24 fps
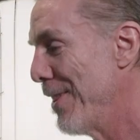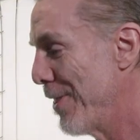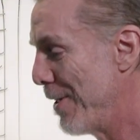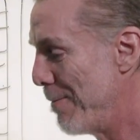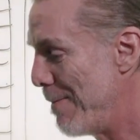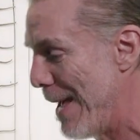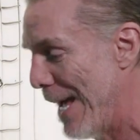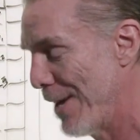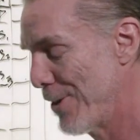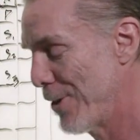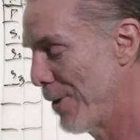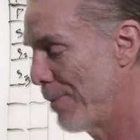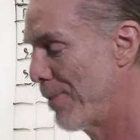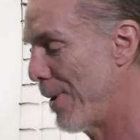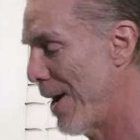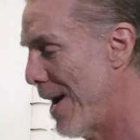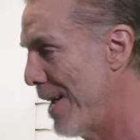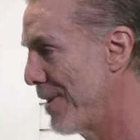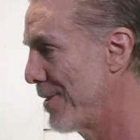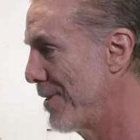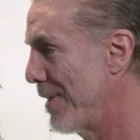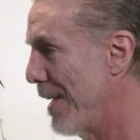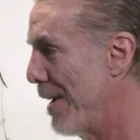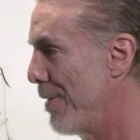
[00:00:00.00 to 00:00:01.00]
The
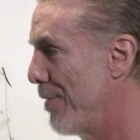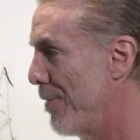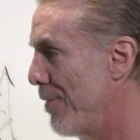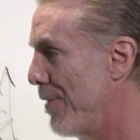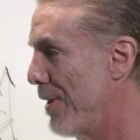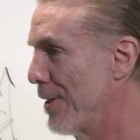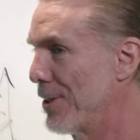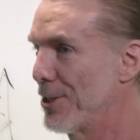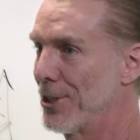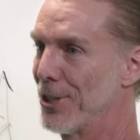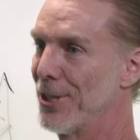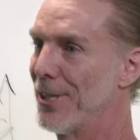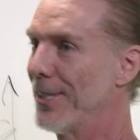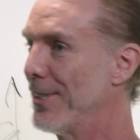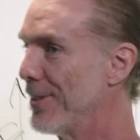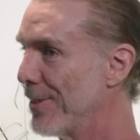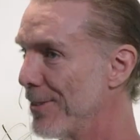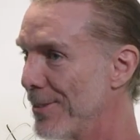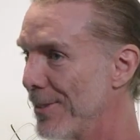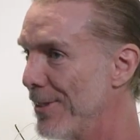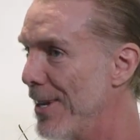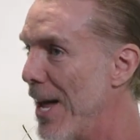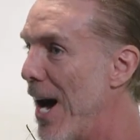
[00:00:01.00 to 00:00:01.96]
Mandelbrot set function is